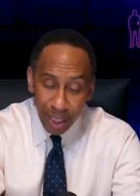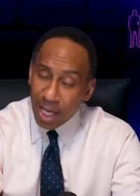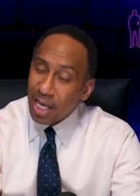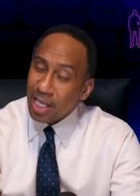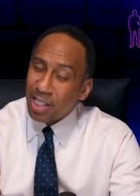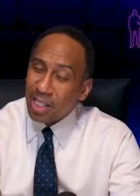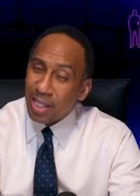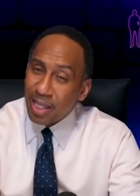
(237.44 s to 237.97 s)

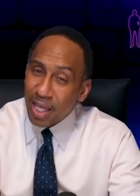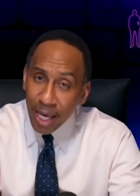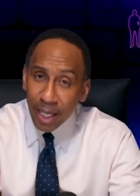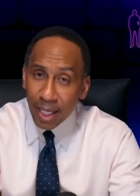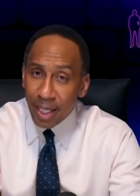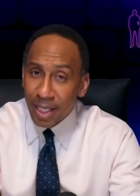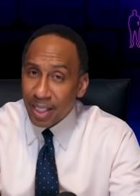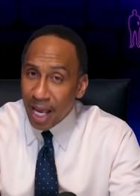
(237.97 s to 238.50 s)
as
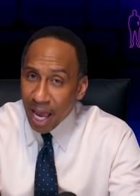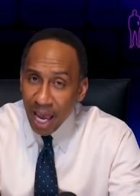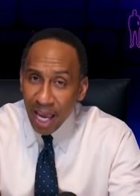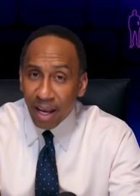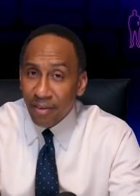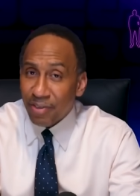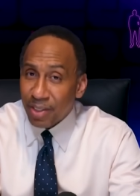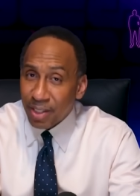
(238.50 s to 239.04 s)
thick as the
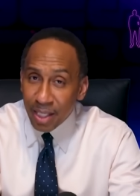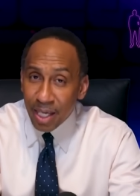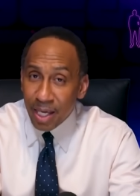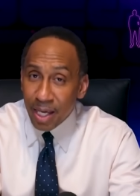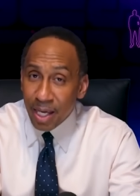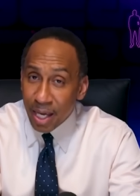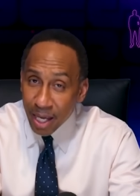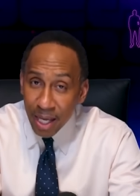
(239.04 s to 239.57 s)

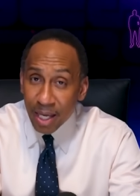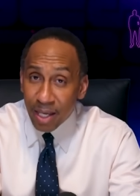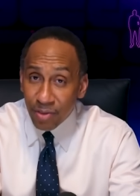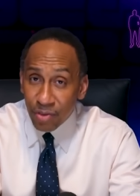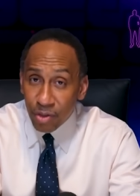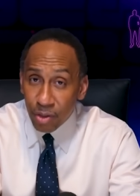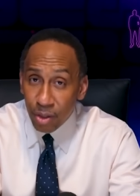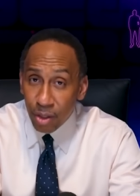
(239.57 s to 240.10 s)
AFC
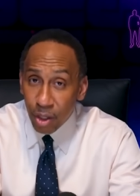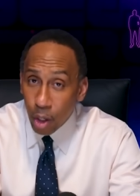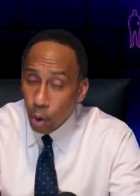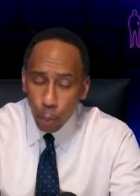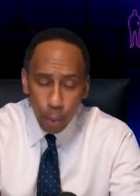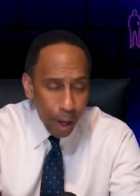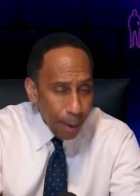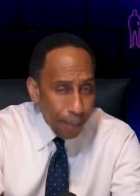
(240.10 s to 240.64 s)
is,
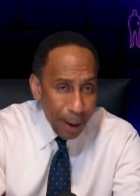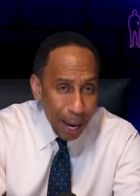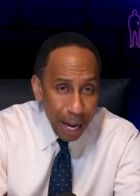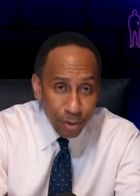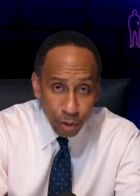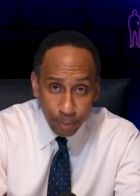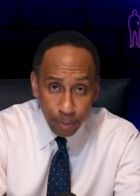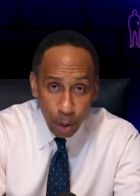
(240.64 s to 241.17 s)
with
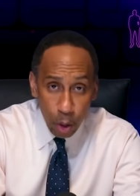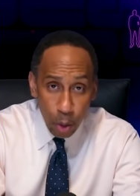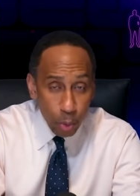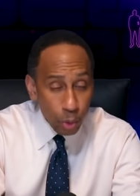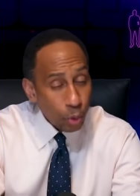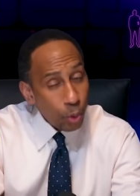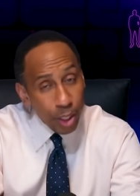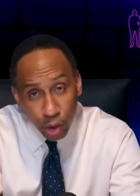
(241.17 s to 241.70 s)
Patrick
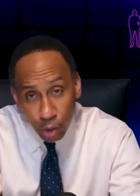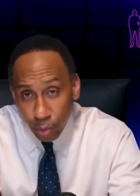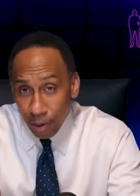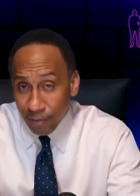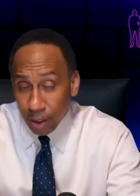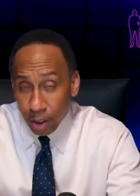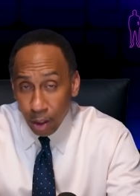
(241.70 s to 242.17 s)
Mahomes, with Trevor